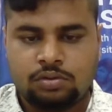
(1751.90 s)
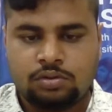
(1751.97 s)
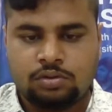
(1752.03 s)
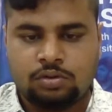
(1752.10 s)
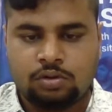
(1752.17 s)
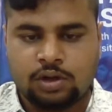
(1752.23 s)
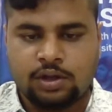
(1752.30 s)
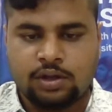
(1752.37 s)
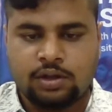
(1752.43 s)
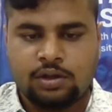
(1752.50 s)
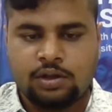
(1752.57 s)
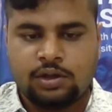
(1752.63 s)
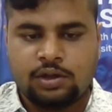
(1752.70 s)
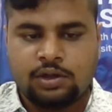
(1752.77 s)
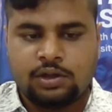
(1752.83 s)
Okay,
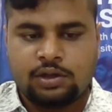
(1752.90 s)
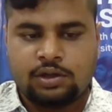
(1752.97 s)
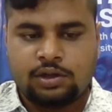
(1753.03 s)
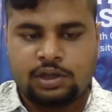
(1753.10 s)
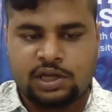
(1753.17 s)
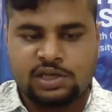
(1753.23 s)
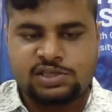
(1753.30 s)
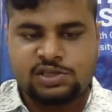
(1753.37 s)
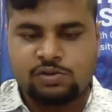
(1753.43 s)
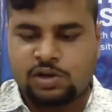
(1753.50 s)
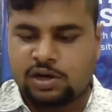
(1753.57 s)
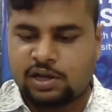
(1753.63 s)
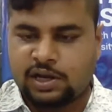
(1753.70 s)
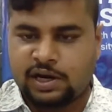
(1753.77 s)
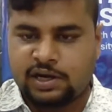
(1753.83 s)
yes, you can
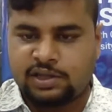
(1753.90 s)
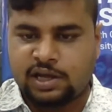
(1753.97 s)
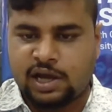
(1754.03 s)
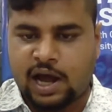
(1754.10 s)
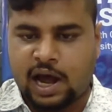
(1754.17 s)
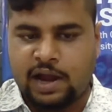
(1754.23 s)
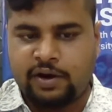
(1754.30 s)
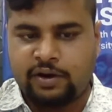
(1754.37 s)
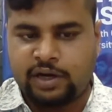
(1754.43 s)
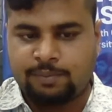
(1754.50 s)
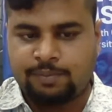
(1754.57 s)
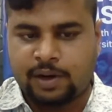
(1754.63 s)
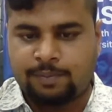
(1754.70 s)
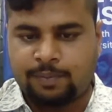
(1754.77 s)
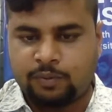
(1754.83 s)
get the IoT
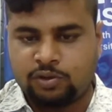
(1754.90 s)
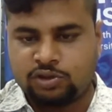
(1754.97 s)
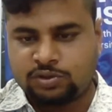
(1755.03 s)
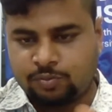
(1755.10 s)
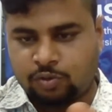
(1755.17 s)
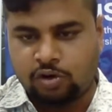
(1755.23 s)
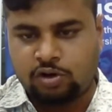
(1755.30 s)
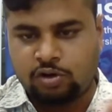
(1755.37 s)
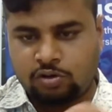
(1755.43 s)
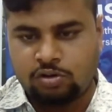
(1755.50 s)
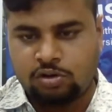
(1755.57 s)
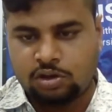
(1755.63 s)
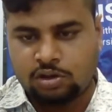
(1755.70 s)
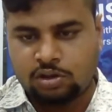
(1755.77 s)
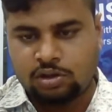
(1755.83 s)
purpose module